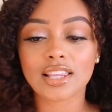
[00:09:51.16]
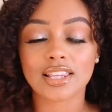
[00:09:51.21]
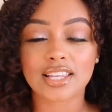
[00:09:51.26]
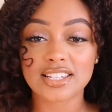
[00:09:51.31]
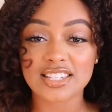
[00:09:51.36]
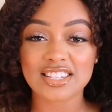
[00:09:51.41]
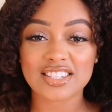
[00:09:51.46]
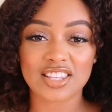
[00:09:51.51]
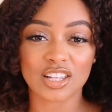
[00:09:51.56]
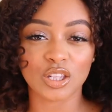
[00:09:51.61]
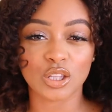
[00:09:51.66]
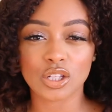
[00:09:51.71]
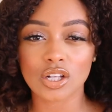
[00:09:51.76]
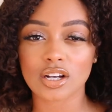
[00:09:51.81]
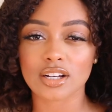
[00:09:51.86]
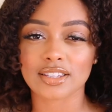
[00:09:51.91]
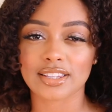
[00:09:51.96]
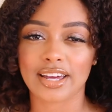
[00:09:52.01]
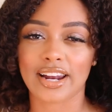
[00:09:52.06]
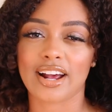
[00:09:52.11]
This is the
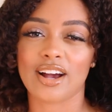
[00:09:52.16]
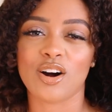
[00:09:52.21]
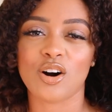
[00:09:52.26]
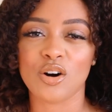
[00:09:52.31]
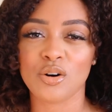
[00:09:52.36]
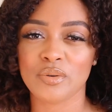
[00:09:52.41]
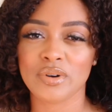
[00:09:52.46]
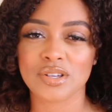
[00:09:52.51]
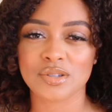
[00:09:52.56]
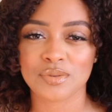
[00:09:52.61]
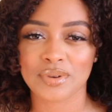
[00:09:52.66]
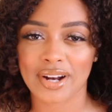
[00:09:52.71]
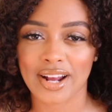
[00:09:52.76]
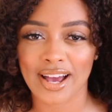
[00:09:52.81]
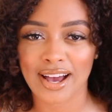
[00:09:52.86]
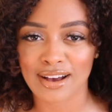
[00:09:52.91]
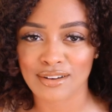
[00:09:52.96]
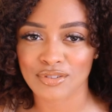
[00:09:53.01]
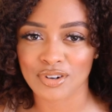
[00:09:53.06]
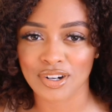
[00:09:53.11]
look that I always want to
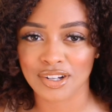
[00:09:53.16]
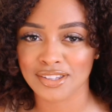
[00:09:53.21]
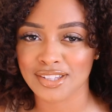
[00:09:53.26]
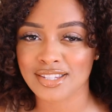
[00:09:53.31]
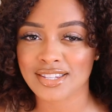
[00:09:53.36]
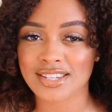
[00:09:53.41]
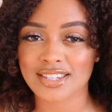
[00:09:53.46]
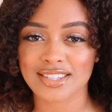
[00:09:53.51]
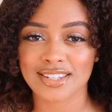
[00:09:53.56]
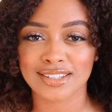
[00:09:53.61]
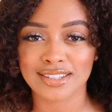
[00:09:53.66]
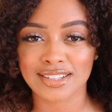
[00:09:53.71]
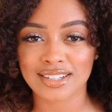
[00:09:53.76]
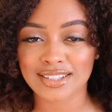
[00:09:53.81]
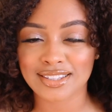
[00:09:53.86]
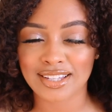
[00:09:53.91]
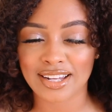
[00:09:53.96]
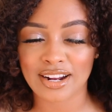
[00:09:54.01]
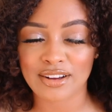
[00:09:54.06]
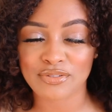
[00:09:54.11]
have on. This is the
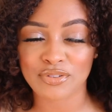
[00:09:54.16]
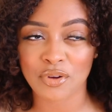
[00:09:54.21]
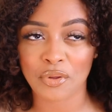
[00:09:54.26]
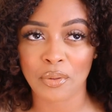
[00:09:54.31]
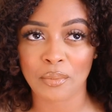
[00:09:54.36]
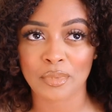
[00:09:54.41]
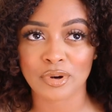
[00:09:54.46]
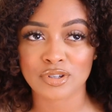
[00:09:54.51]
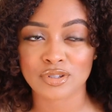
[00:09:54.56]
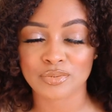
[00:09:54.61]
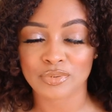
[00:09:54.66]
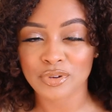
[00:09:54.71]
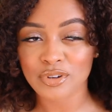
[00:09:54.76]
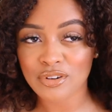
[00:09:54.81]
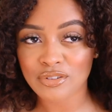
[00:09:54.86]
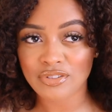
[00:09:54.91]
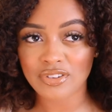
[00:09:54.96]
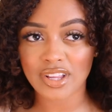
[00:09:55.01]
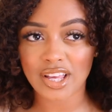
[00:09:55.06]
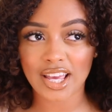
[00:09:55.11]
look that I feel the most
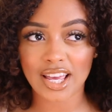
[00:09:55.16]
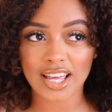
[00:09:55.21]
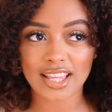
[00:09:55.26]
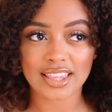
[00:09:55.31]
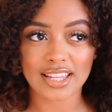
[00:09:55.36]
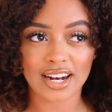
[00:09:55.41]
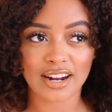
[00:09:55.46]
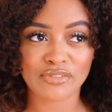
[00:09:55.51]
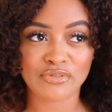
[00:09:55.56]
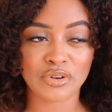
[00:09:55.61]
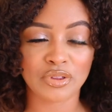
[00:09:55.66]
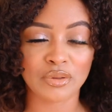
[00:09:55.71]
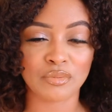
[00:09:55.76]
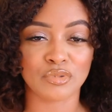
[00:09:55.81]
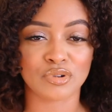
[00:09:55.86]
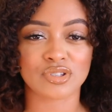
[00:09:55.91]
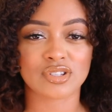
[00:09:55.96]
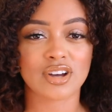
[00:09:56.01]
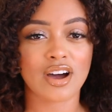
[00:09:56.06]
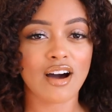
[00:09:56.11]
beautiful in, that I feel the
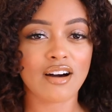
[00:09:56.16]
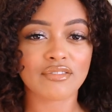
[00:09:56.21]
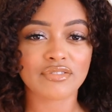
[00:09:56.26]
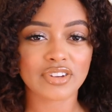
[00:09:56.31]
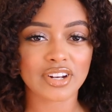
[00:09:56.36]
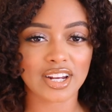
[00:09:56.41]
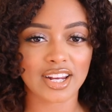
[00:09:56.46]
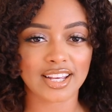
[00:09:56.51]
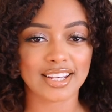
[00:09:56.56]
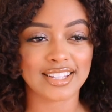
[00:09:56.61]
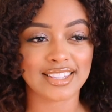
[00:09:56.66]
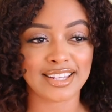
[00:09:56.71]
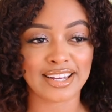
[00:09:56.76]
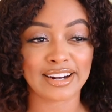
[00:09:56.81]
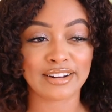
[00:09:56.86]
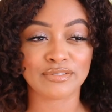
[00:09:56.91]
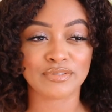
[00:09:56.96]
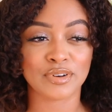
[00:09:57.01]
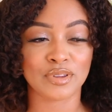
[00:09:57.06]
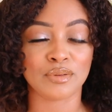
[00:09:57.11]
most confident in,
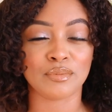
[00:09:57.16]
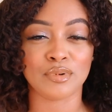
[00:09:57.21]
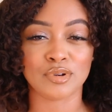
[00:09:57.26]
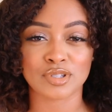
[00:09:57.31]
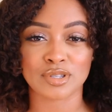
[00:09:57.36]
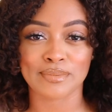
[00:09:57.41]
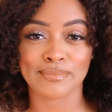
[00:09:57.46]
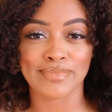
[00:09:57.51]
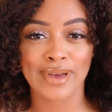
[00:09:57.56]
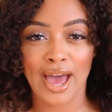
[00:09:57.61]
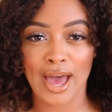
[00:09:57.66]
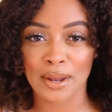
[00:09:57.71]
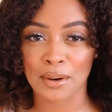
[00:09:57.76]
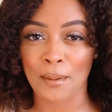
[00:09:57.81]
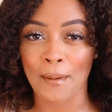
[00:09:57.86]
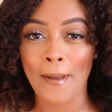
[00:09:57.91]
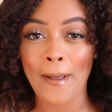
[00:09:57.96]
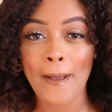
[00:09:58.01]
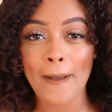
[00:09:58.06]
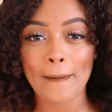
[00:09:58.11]
that I feel the most
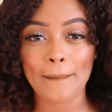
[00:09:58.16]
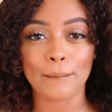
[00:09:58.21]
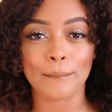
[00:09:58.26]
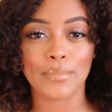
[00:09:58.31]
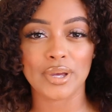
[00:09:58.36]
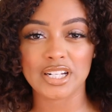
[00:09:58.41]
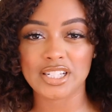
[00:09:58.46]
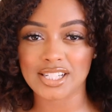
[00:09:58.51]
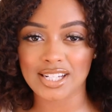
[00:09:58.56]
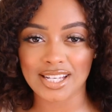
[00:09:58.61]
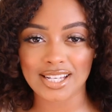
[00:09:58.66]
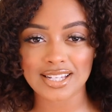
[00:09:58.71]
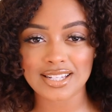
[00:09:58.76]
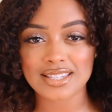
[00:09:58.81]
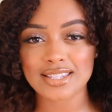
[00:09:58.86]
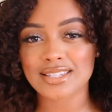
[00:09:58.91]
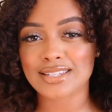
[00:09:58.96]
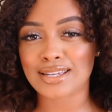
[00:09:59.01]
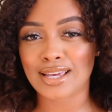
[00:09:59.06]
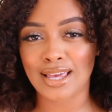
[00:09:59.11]
bad
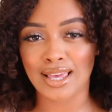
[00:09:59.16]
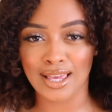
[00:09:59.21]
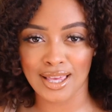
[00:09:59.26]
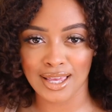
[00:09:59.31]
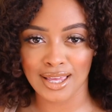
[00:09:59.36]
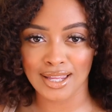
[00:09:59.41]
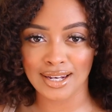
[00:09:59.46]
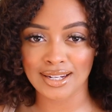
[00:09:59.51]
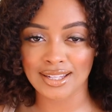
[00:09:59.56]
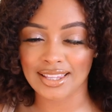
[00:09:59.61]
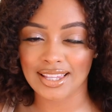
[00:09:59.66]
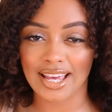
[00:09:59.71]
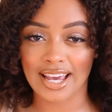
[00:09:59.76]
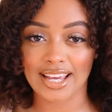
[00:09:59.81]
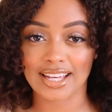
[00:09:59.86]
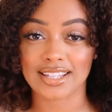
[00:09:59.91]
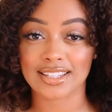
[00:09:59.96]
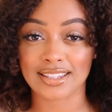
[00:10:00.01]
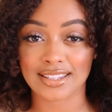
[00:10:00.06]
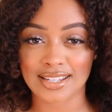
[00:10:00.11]
bitchiest in.
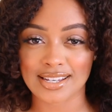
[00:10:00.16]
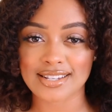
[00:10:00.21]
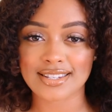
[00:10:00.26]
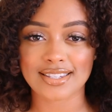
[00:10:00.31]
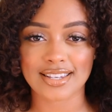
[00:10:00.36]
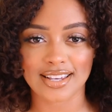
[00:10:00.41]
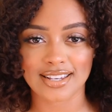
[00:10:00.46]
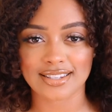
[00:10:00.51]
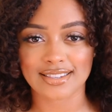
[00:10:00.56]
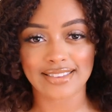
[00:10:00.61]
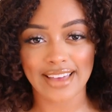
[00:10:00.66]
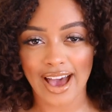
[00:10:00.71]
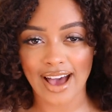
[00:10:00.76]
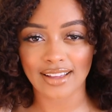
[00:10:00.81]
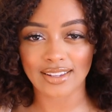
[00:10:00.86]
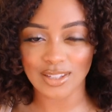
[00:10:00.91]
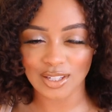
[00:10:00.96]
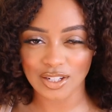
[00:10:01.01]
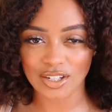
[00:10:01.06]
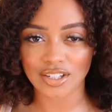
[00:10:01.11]
Like this is
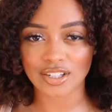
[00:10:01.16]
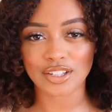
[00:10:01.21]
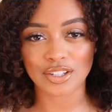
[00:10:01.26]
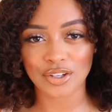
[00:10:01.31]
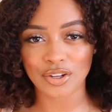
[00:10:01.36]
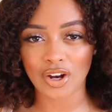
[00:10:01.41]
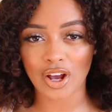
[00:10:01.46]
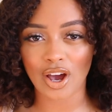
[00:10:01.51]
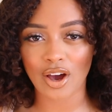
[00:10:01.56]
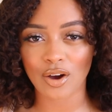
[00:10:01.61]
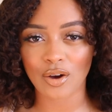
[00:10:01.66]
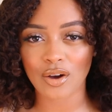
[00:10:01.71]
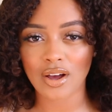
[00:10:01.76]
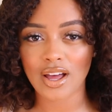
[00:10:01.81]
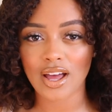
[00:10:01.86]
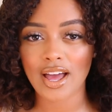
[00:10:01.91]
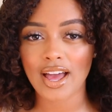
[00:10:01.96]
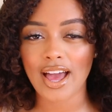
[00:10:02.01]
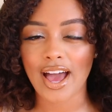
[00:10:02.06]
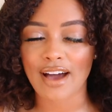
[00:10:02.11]
that look, you know?
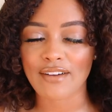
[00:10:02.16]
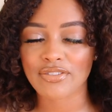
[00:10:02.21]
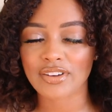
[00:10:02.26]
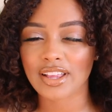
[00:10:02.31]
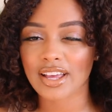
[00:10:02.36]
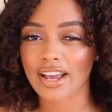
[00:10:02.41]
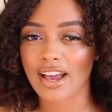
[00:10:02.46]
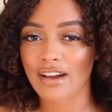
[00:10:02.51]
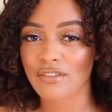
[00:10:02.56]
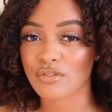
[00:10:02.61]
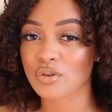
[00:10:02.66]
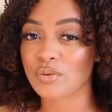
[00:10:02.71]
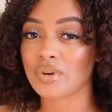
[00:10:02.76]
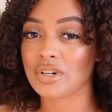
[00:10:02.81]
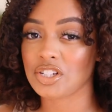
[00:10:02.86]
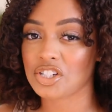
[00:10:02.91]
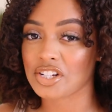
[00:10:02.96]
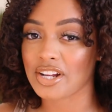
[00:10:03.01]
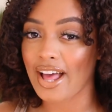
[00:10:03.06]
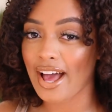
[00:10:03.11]
I feel like
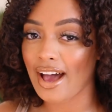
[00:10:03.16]
everyone should